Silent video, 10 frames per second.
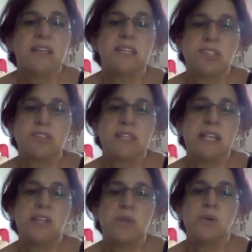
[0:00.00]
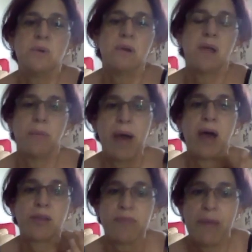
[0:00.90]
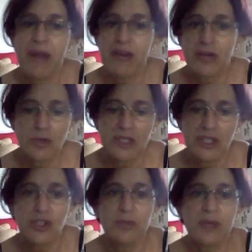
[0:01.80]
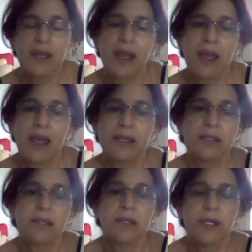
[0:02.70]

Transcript: is to tell you about my parotid tumor and